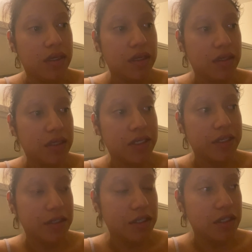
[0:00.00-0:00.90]
And
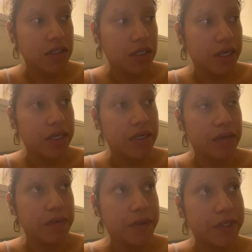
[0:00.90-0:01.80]
then she said
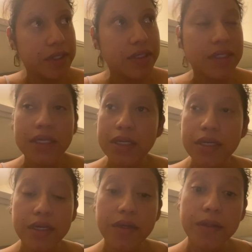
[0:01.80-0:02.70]
it was
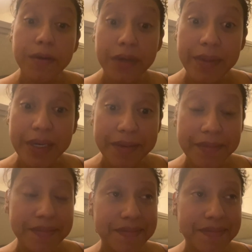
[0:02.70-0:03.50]
leukemia.